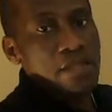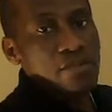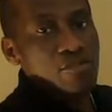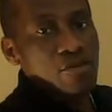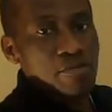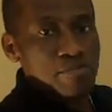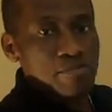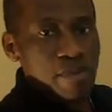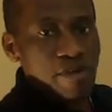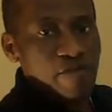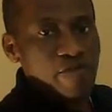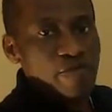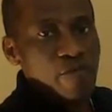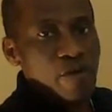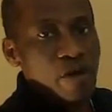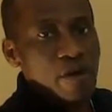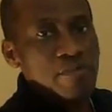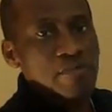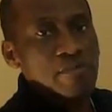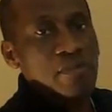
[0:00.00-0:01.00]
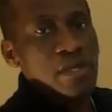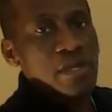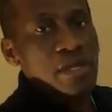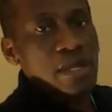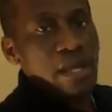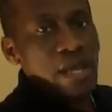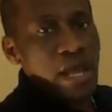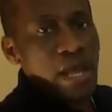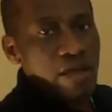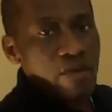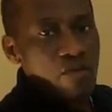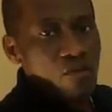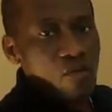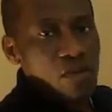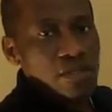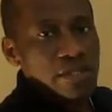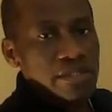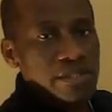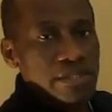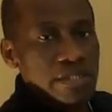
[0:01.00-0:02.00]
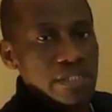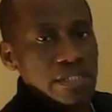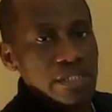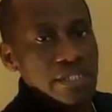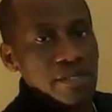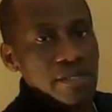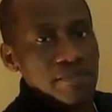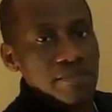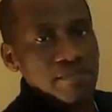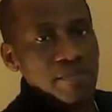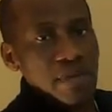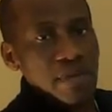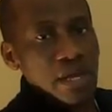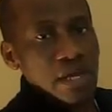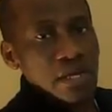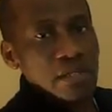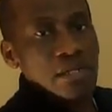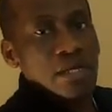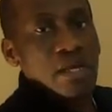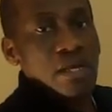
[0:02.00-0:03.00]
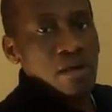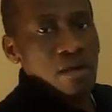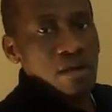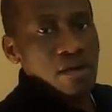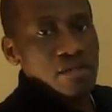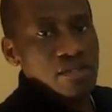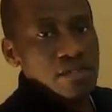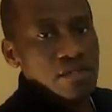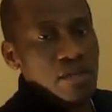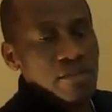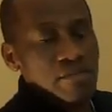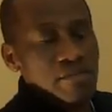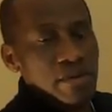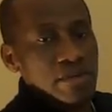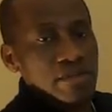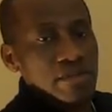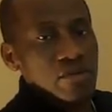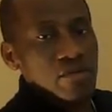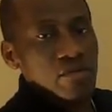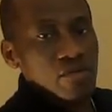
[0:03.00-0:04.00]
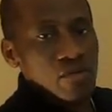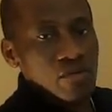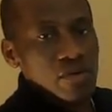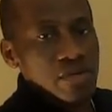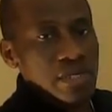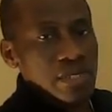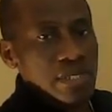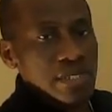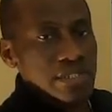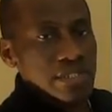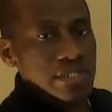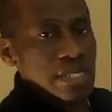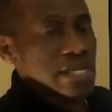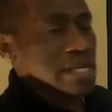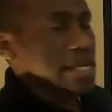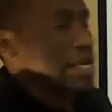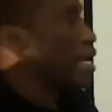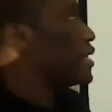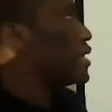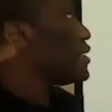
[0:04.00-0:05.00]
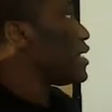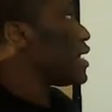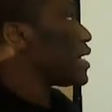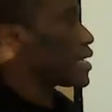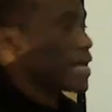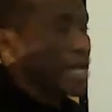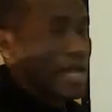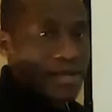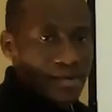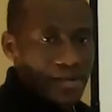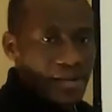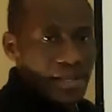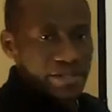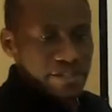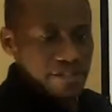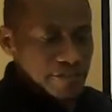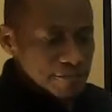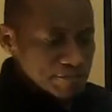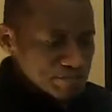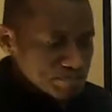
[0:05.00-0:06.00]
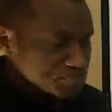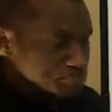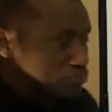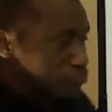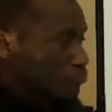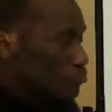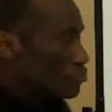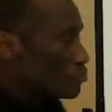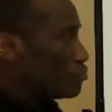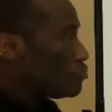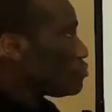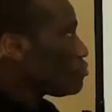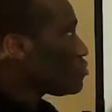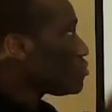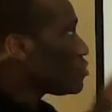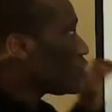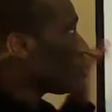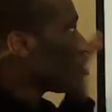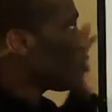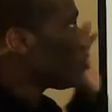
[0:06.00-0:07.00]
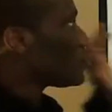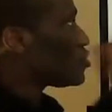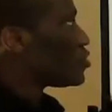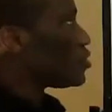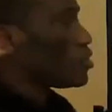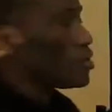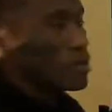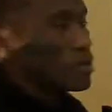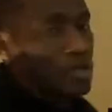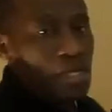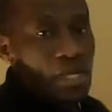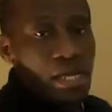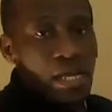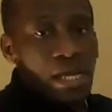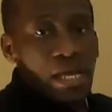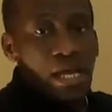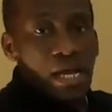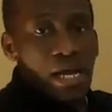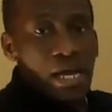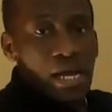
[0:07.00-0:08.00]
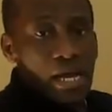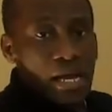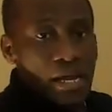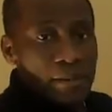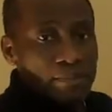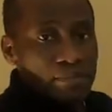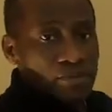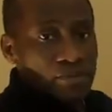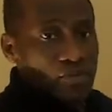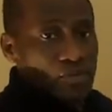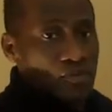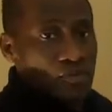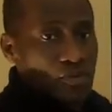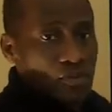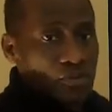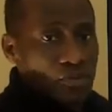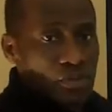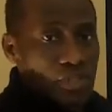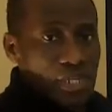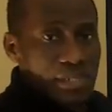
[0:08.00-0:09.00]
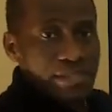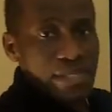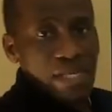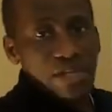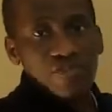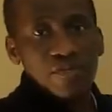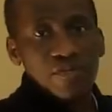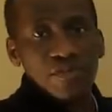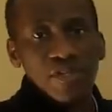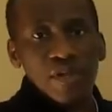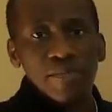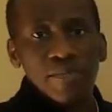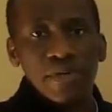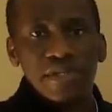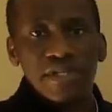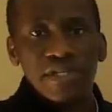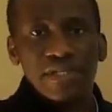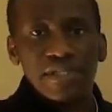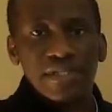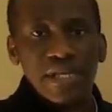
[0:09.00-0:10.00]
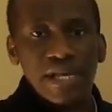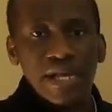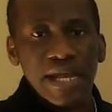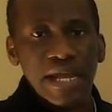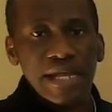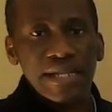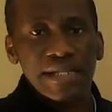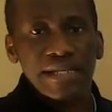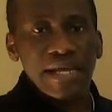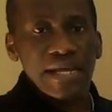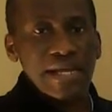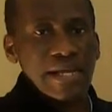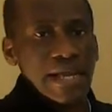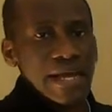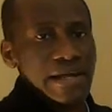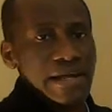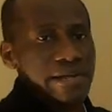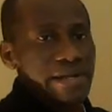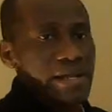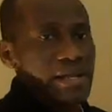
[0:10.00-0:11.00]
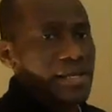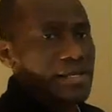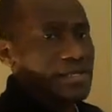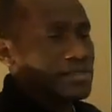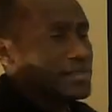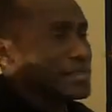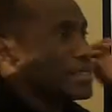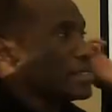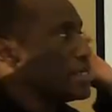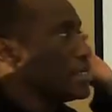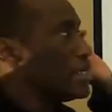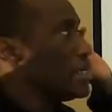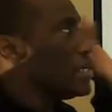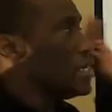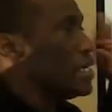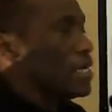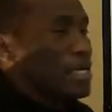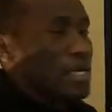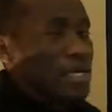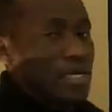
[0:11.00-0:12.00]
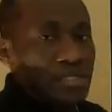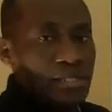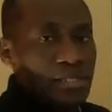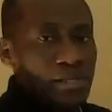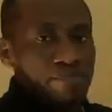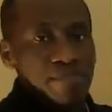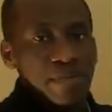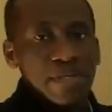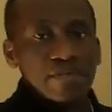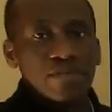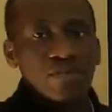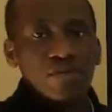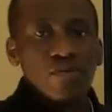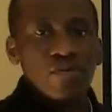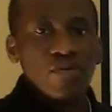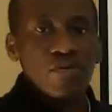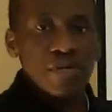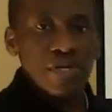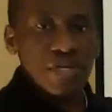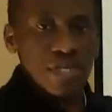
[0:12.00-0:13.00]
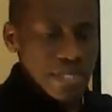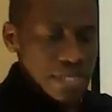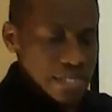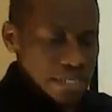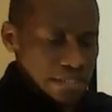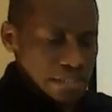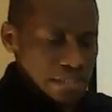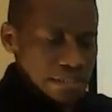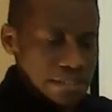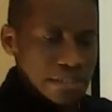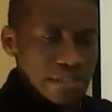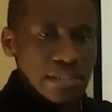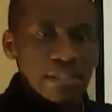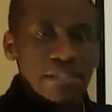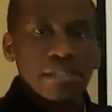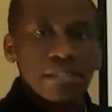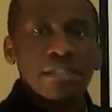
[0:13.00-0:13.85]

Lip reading: to perform high quality CPR on somebody who is in cardiac arrest. So let's assume somebody is in cardiac arrest. The person who is